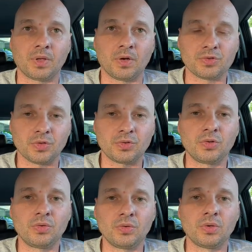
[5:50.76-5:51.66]
You know, so
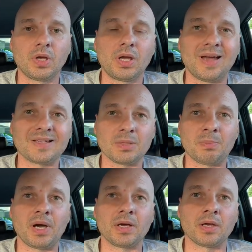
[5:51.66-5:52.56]
you as a
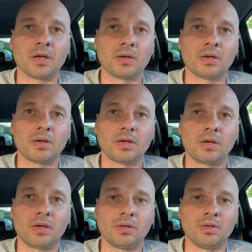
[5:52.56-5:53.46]
buyer,
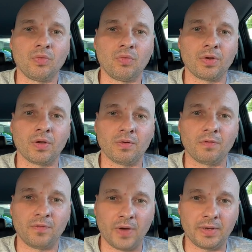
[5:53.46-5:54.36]
you wanna
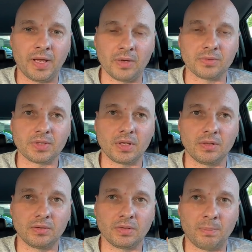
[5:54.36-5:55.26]
find out
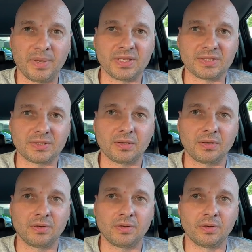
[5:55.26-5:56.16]
the best
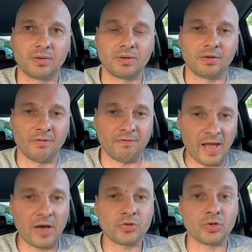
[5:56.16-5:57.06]

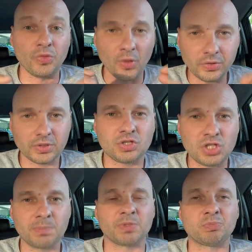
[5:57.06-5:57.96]
value, not the
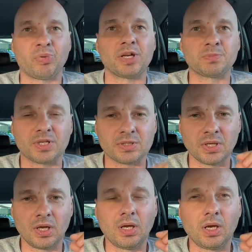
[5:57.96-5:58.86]
cheapest price, because
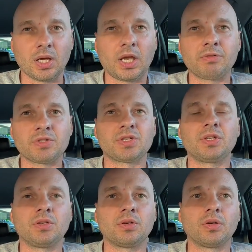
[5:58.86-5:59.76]
I
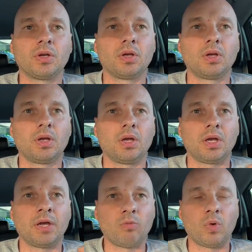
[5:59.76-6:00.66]
guarantee you,
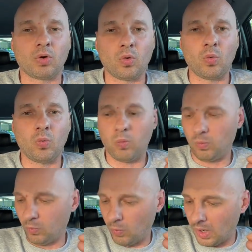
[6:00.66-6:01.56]
everyone who,
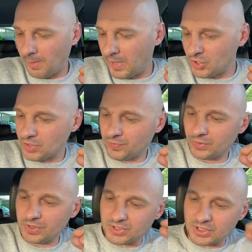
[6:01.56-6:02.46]
what I mentioned
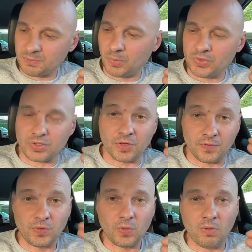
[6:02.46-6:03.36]
through these 6 points,
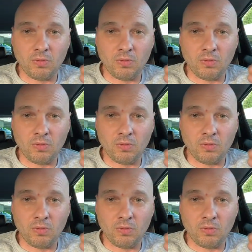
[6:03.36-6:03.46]
if you